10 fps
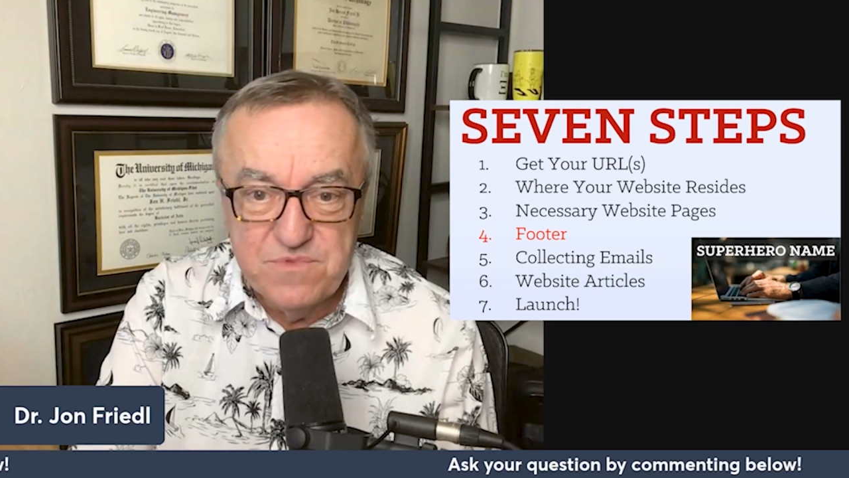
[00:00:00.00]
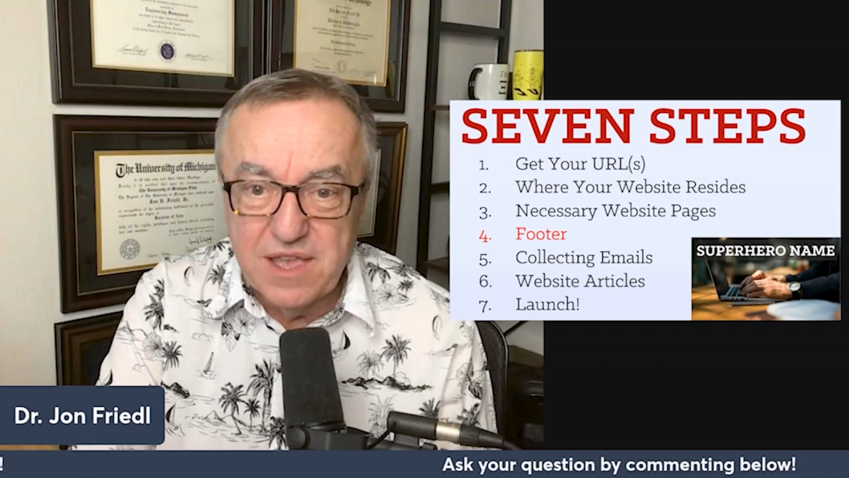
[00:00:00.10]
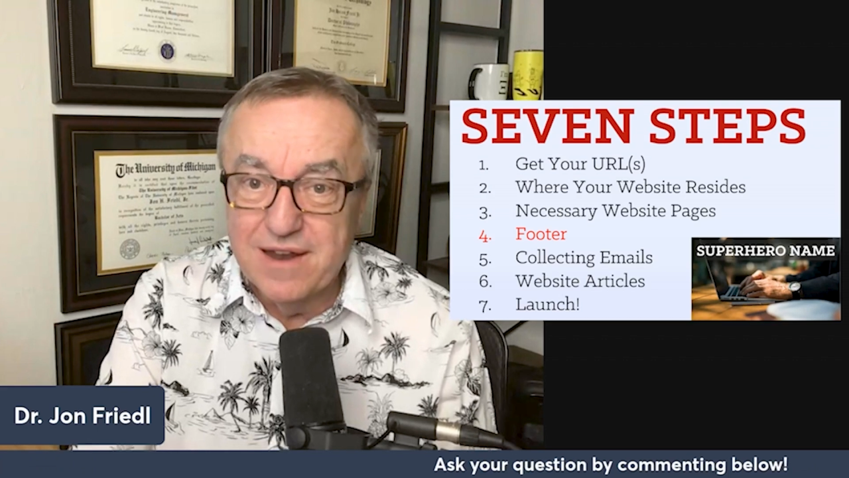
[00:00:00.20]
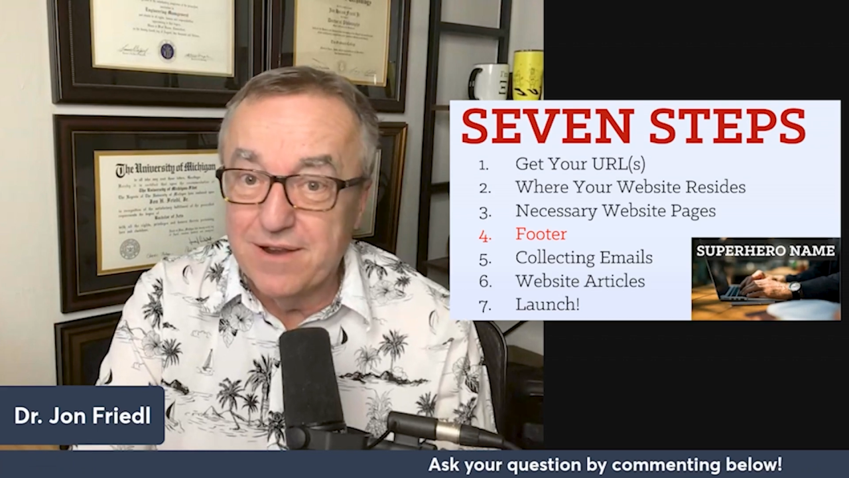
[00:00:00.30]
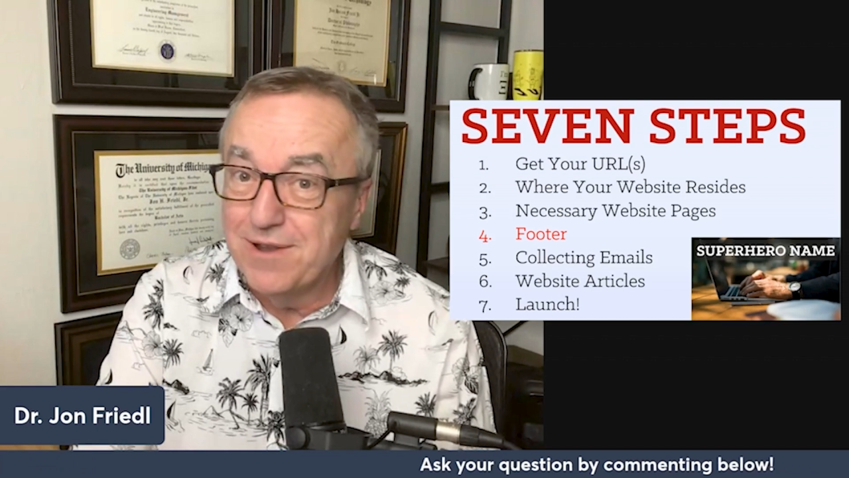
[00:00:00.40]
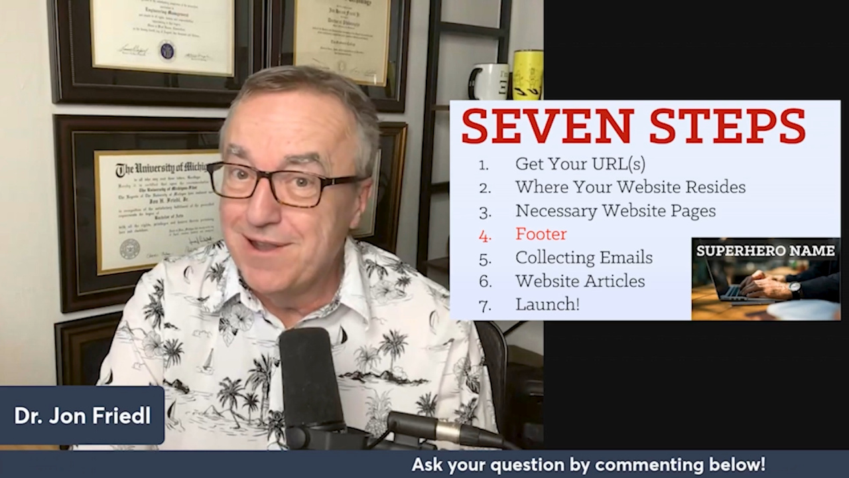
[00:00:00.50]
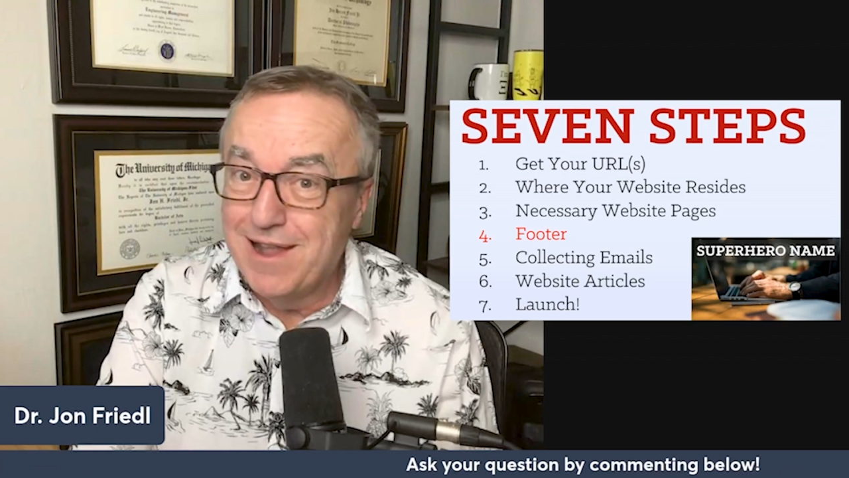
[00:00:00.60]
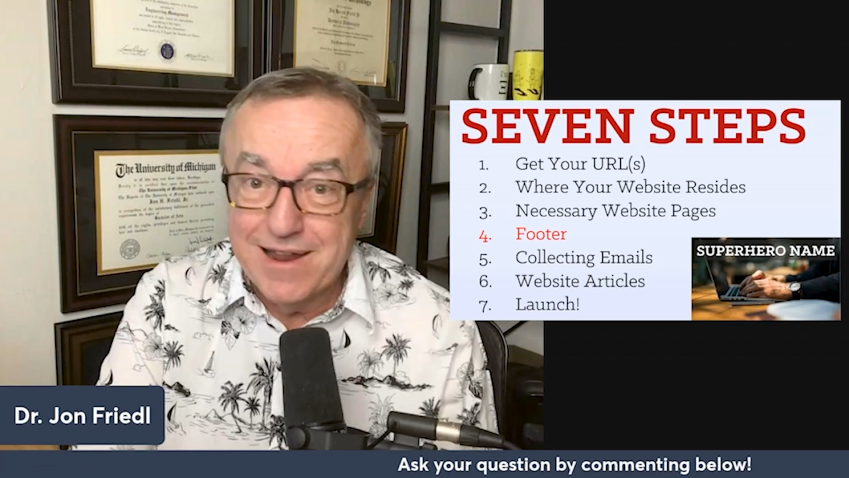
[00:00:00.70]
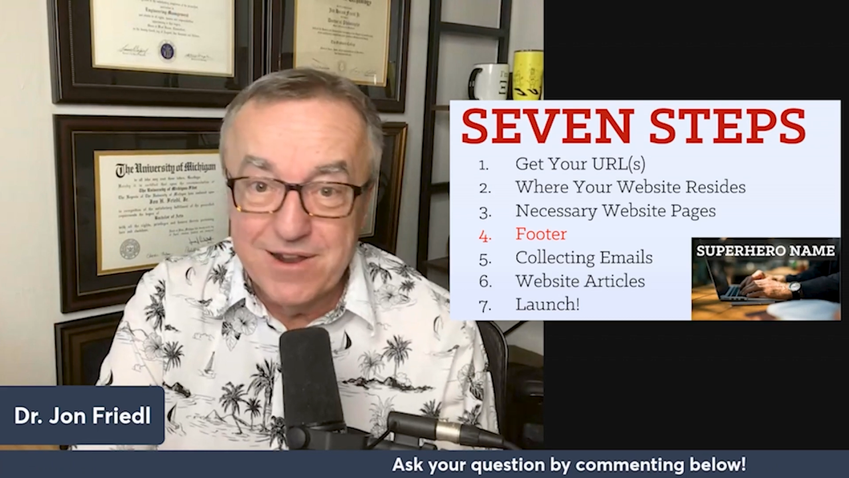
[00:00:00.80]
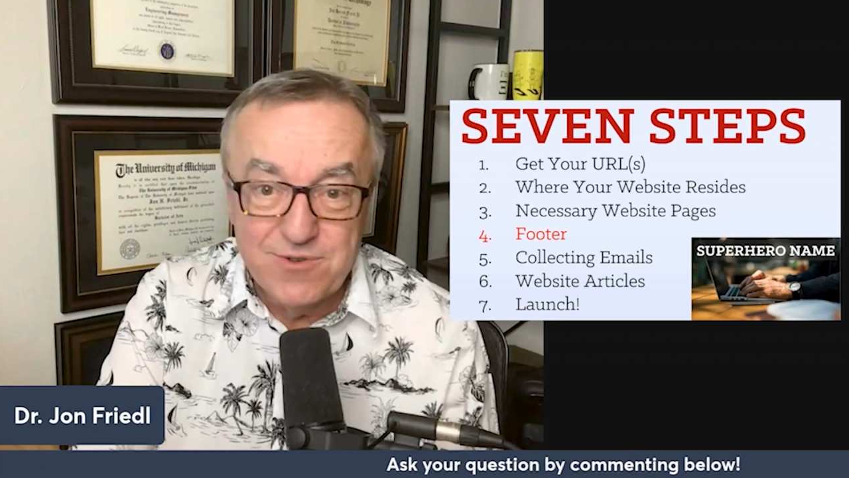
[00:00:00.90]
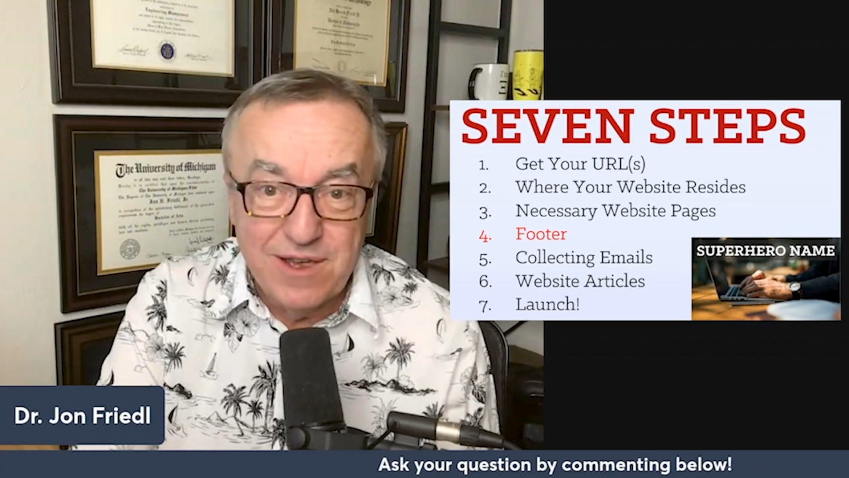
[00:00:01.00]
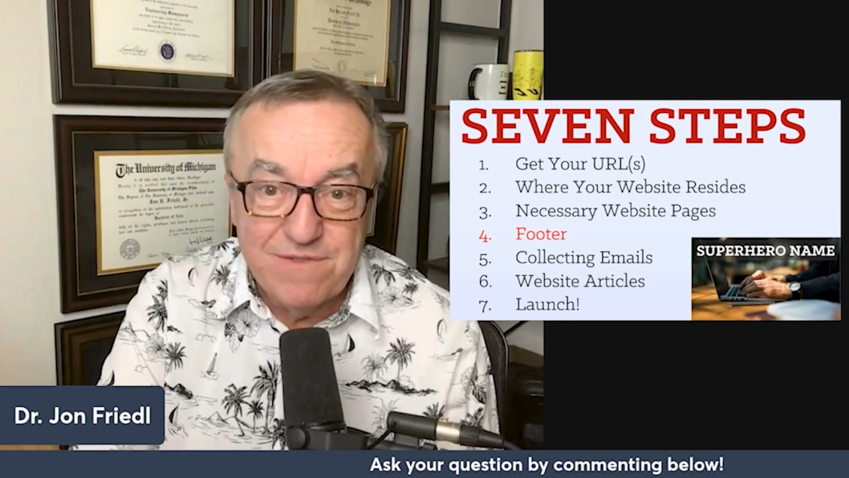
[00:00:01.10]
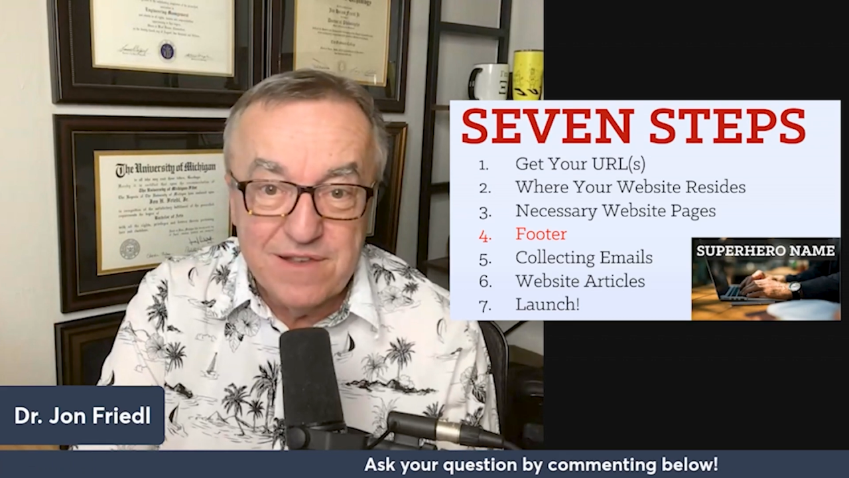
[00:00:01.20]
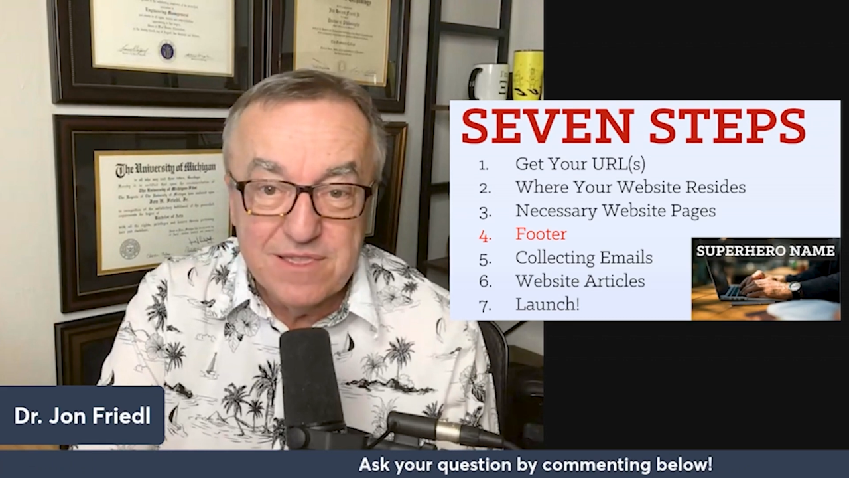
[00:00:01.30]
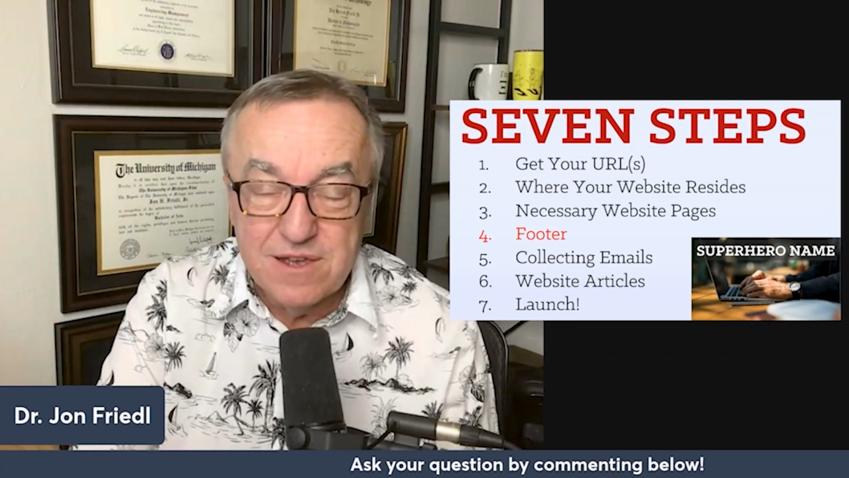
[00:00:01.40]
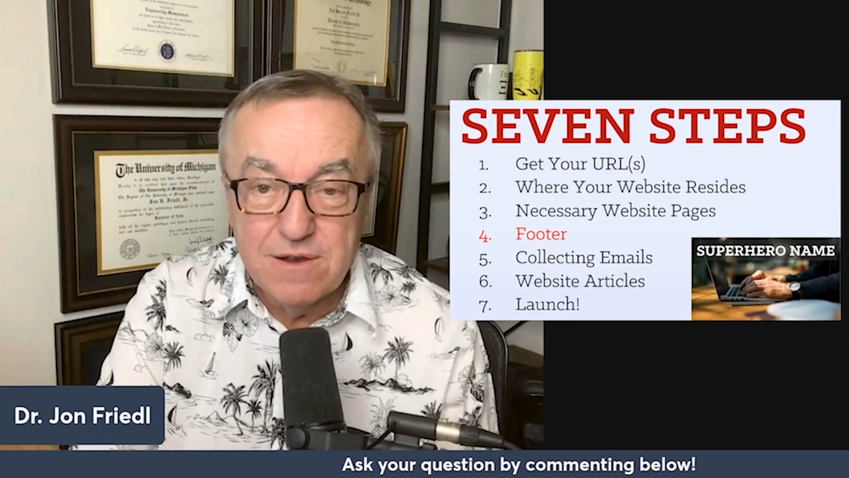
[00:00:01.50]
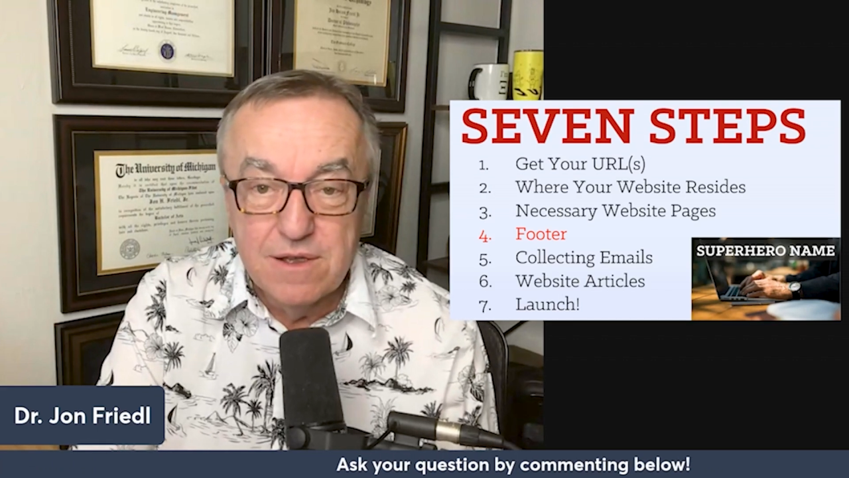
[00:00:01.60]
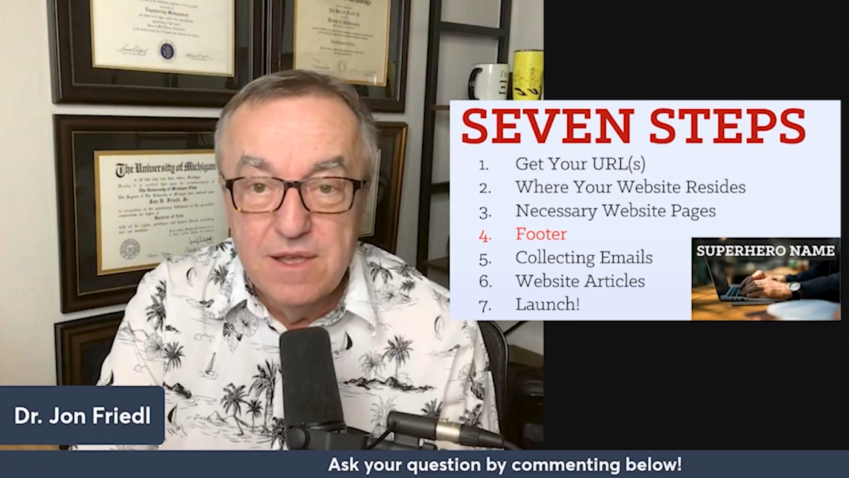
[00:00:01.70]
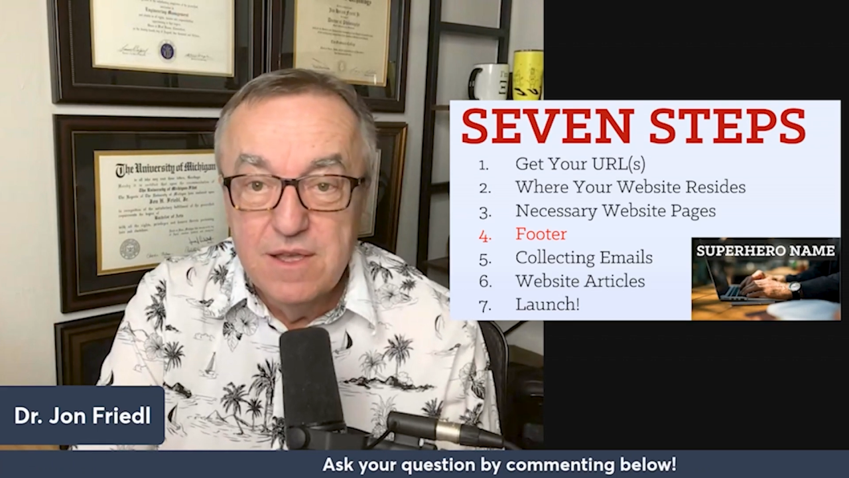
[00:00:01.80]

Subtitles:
get a lot of traffic there,